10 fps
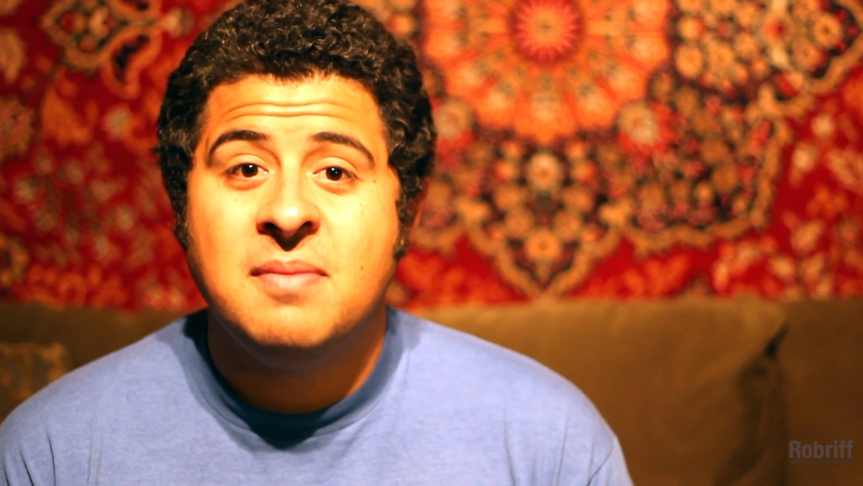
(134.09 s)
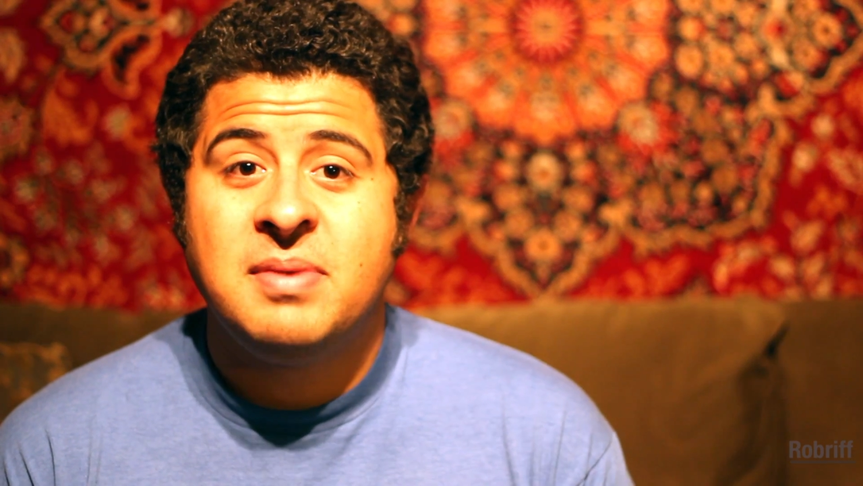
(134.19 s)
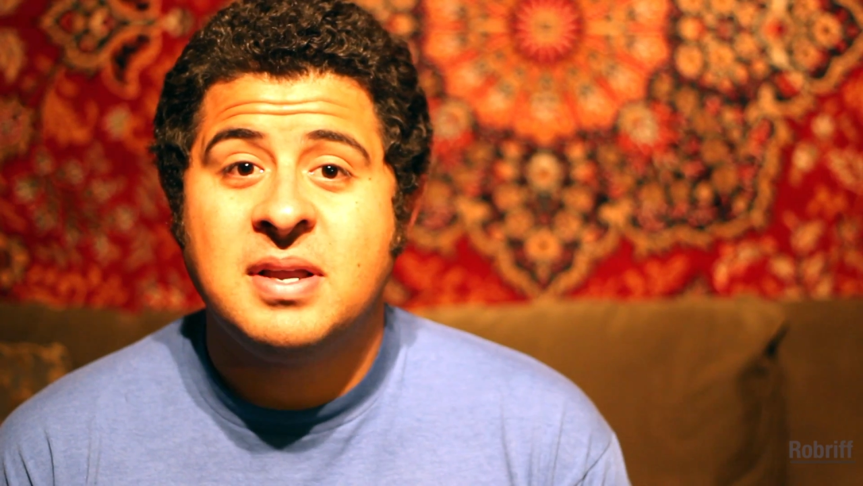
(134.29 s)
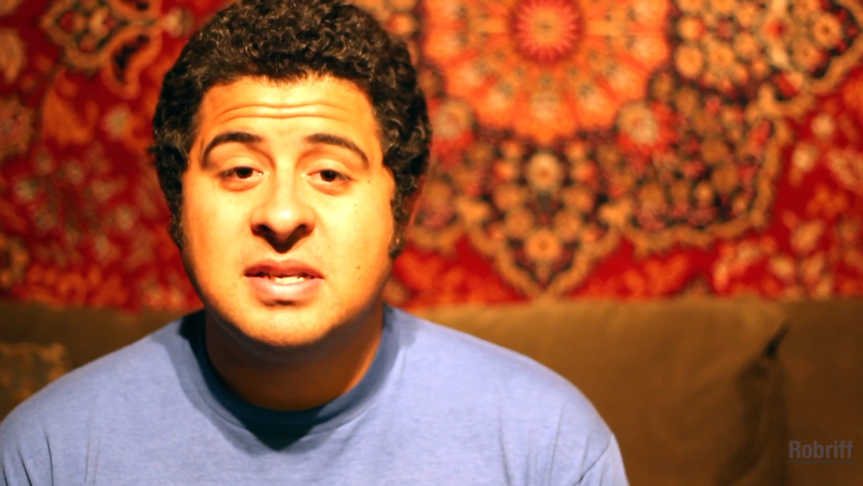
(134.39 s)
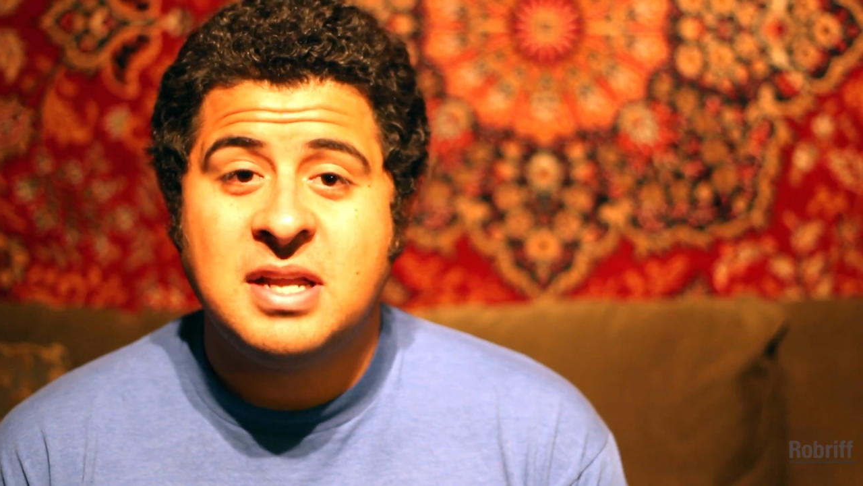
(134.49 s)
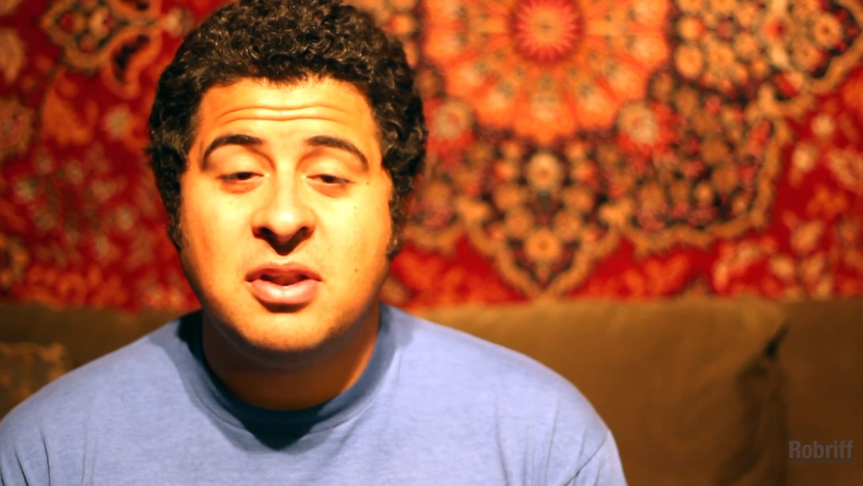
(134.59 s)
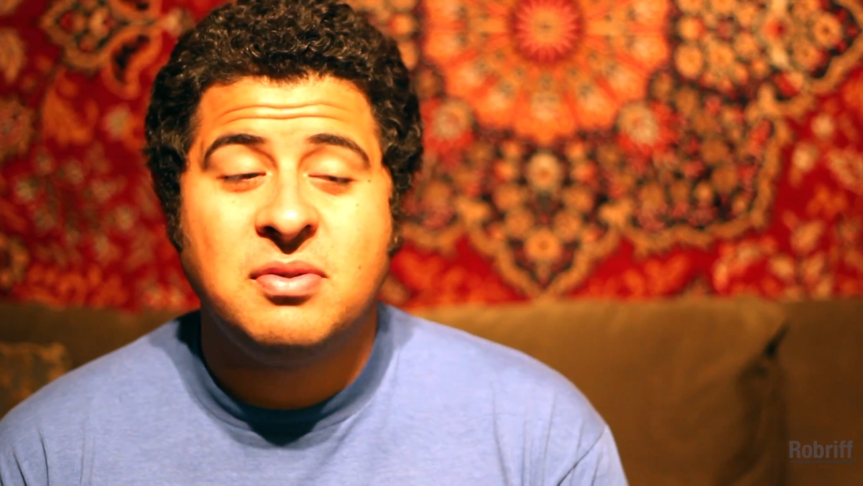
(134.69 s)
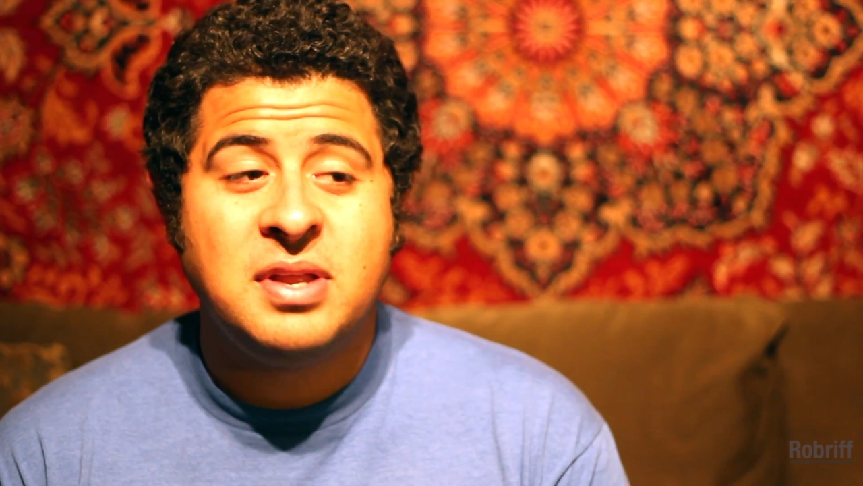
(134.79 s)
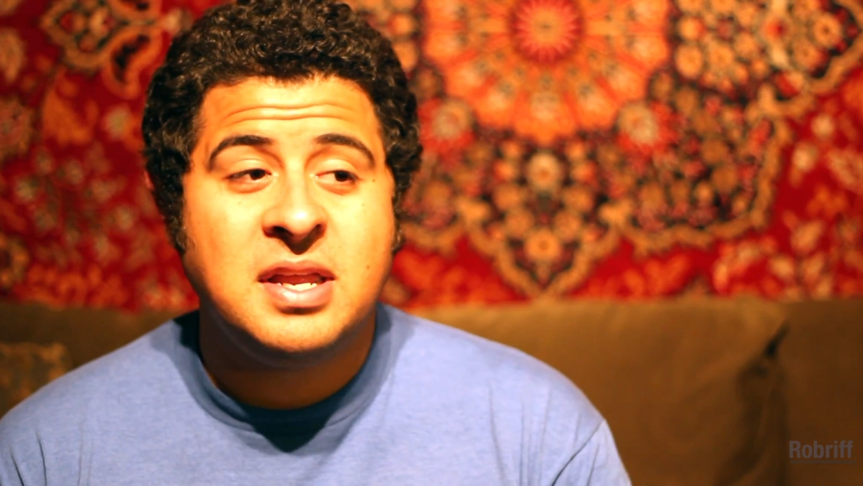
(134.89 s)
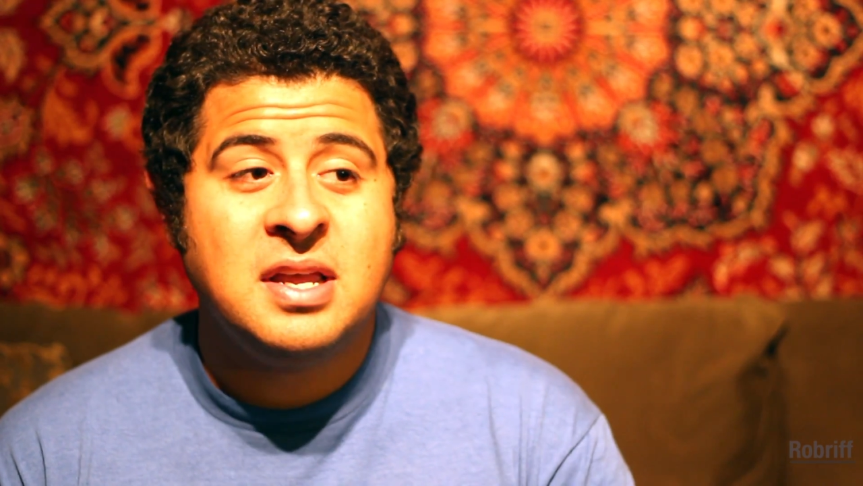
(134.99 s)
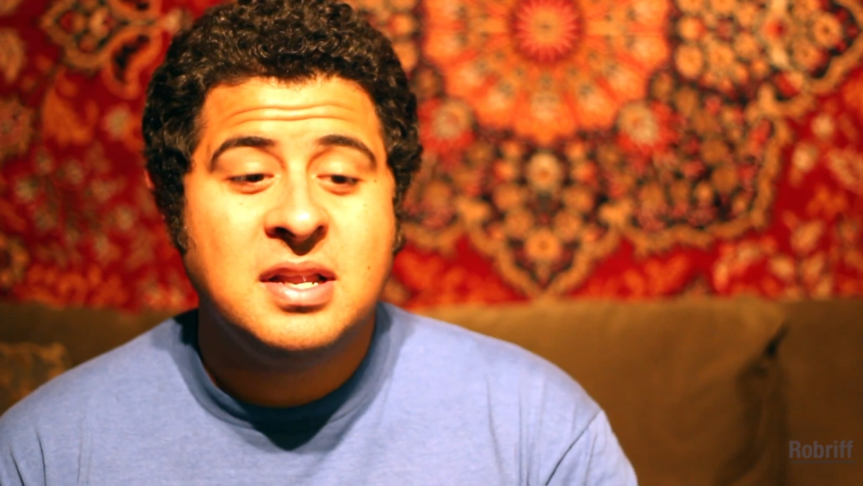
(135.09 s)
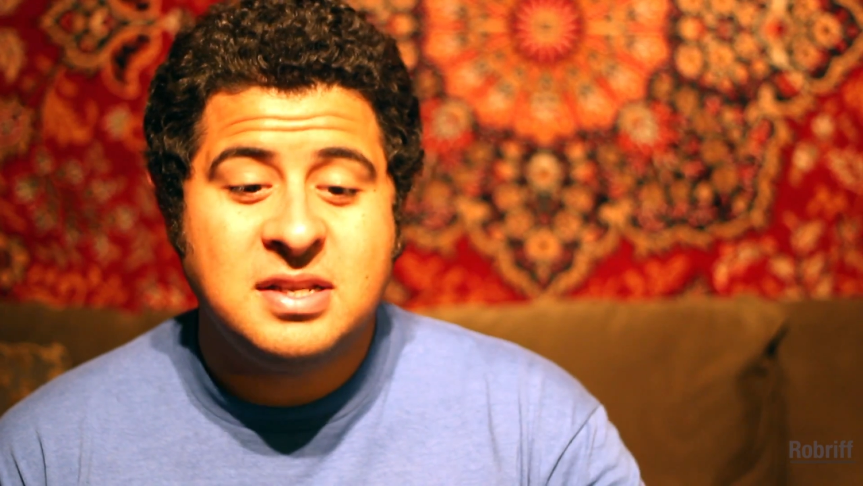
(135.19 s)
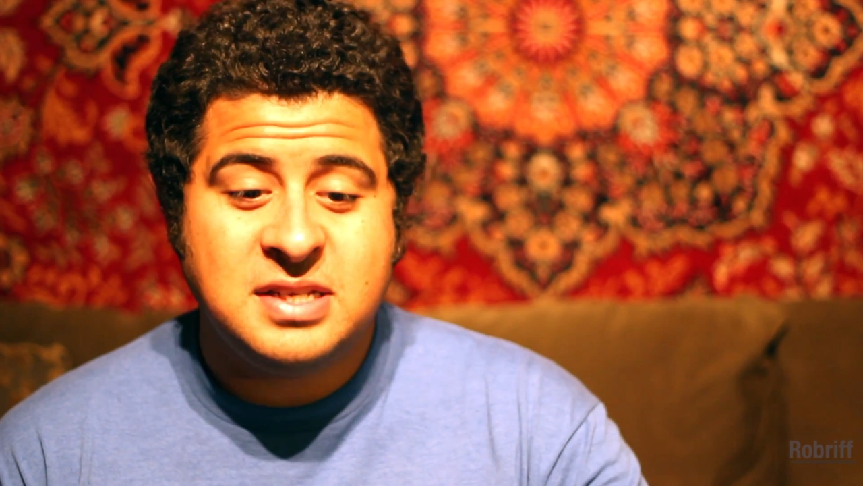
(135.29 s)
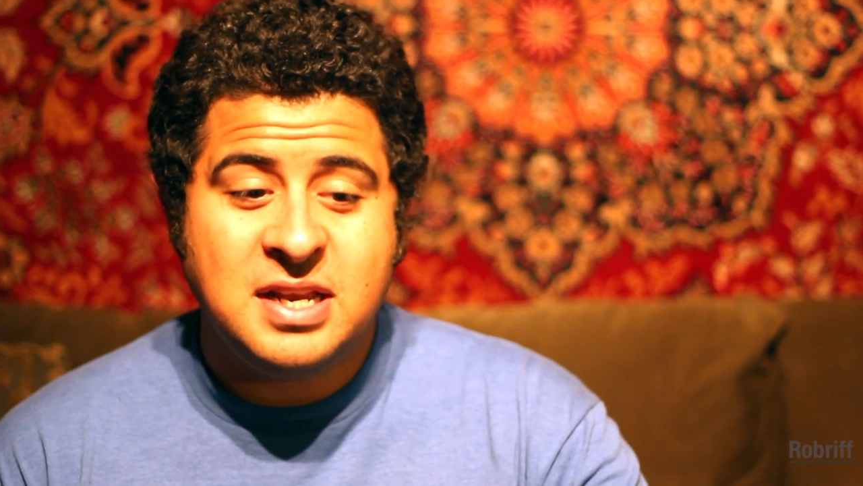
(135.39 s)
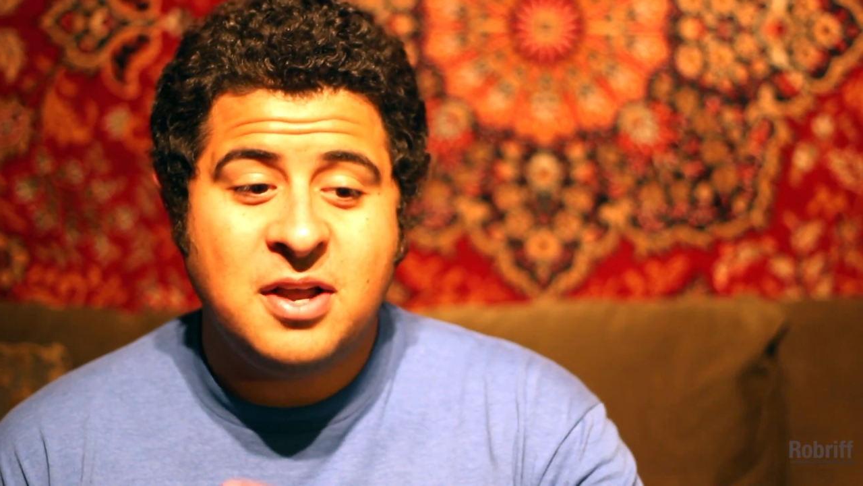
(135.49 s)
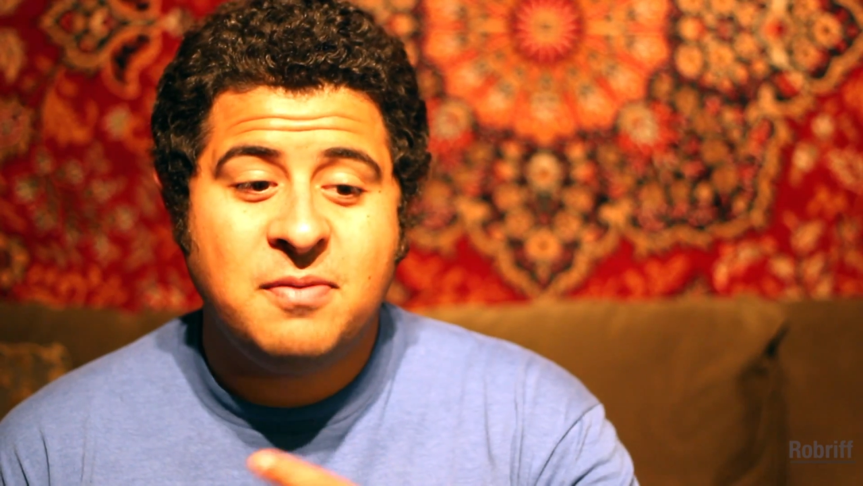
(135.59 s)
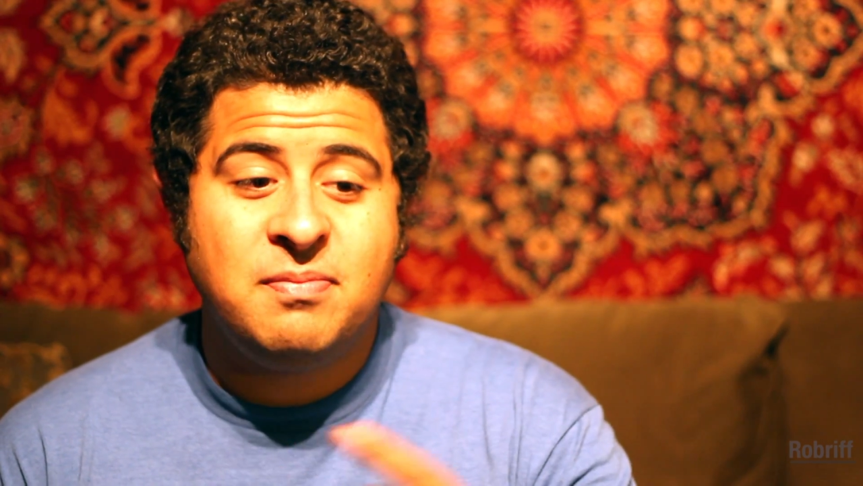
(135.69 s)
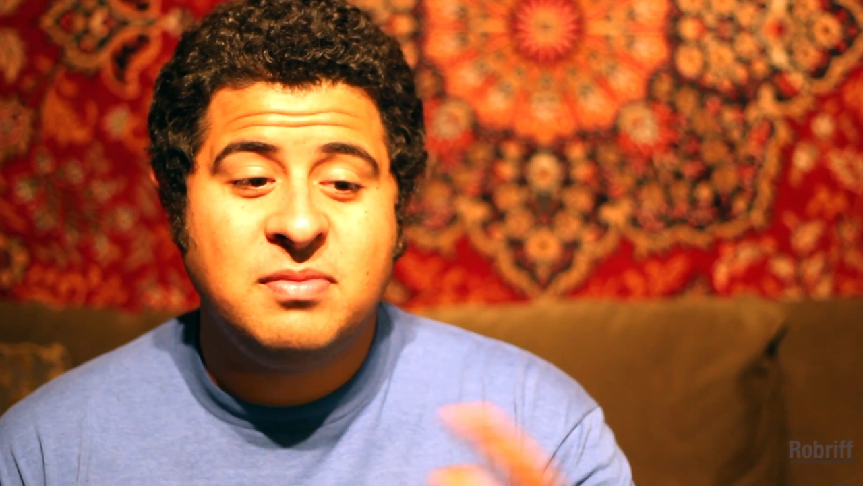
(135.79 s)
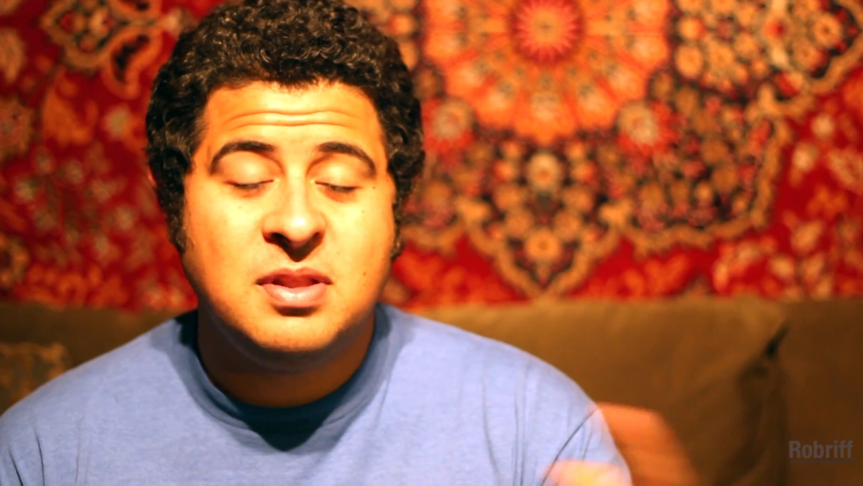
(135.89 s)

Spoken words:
because not only does it help